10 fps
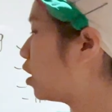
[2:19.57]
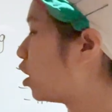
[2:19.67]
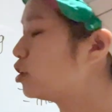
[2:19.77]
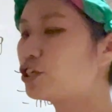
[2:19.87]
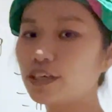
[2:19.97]

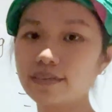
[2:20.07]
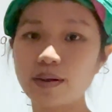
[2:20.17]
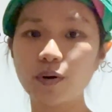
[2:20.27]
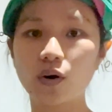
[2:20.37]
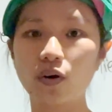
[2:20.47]
On-chain
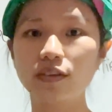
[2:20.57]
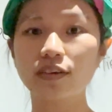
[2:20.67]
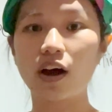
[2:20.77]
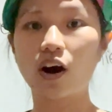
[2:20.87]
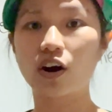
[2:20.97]
stablecoins
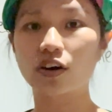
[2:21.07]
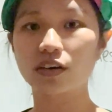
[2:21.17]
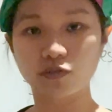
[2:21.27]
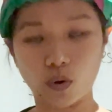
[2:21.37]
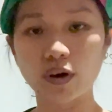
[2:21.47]

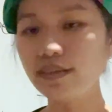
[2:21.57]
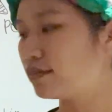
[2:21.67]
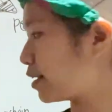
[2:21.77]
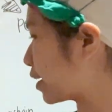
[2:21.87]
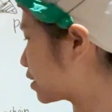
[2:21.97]
are
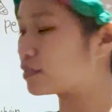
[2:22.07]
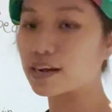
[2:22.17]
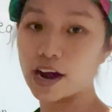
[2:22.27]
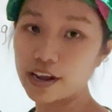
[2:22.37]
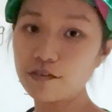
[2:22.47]
coins like
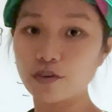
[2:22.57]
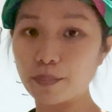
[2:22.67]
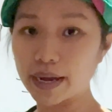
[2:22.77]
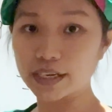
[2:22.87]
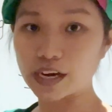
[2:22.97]
DAI from
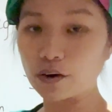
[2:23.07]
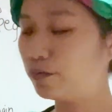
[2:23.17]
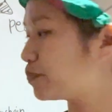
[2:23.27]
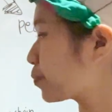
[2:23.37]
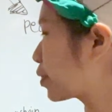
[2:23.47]
MakerDAO,
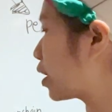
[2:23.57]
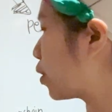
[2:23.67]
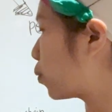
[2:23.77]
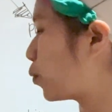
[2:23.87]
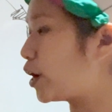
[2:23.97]

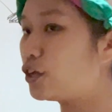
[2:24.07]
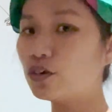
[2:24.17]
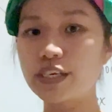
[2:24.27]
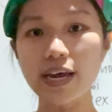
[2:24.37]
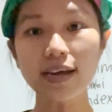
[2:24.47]
where you
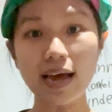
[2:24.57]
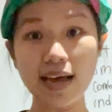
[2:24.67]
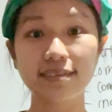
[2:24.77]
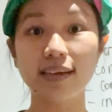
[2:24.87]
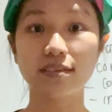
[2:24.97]
take
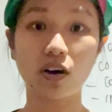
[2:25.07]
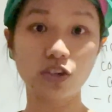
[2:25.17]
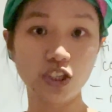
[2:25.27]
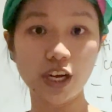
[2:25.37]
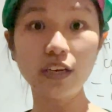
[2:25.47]
assets
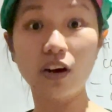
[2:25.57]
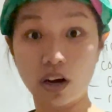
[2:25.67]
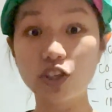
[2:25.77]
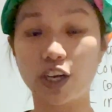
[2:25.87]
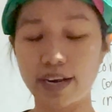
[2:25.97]
on-chain
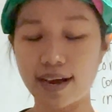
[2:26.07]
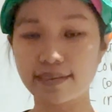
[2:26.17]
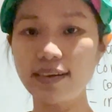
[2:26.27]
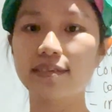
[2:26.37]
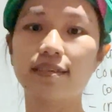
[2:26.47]

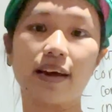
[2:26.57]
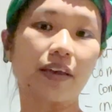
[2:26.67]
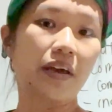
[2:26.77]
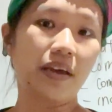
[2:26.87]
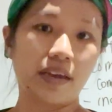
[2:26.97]
assets
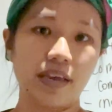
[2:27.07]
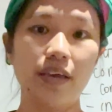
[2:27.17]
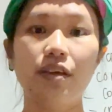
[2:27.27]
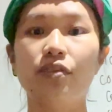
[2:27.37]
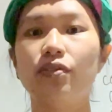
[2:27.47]
like
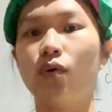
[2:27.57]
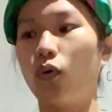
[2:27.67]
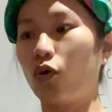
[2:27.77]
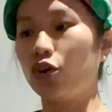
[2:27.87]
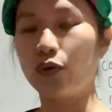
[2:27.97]
ETH
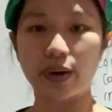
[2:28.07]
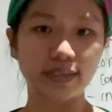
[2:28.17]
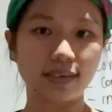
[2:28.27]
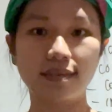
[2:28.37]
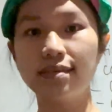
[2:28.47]
or
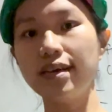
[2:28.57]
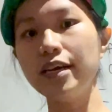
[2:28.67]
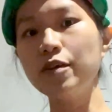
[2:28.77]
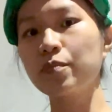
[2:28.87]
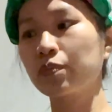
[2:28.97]

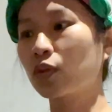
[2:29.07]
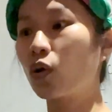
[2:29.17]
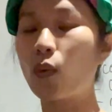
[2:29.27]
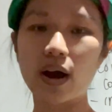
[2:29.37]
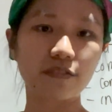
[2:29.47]
USDC,
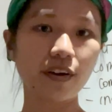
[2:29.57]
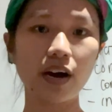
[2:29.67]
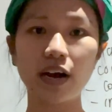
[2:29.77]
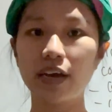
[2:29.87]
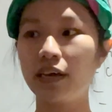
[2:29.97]

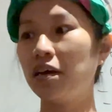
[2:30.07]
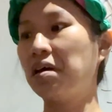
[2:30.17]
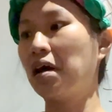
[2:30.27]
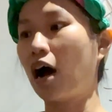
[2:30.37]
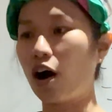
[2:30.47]
YFI,
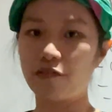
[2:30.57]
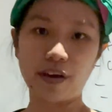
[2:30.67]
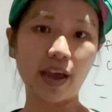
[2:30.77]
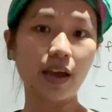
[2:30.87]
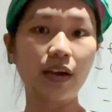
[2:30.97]

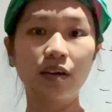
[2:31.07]
Aave,